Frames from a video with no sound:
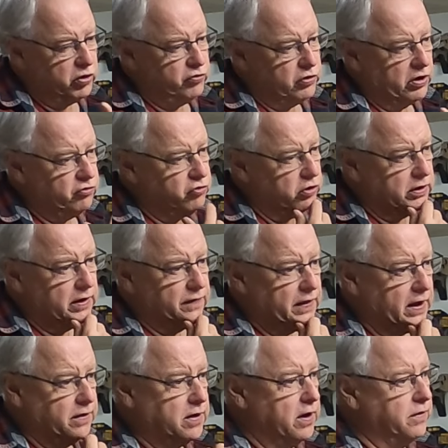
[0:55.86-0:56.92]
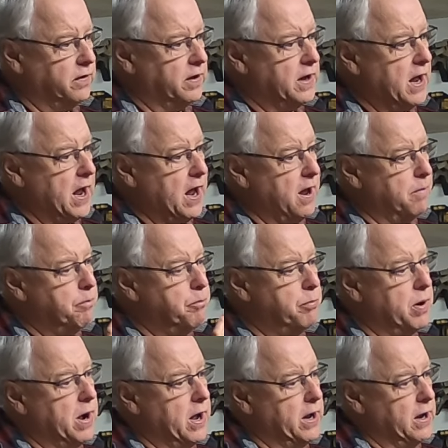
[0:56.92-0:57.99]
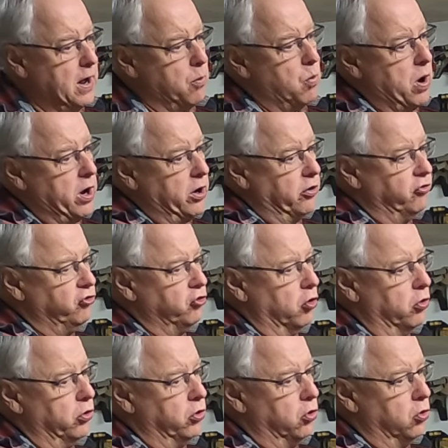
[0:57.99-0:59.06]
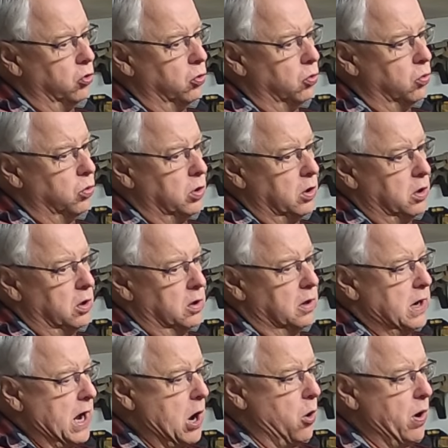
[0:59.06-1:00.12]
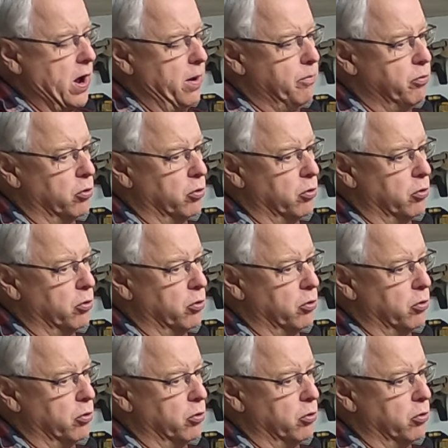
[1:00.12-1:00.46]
which I should get that done today. But I wanted to show you how I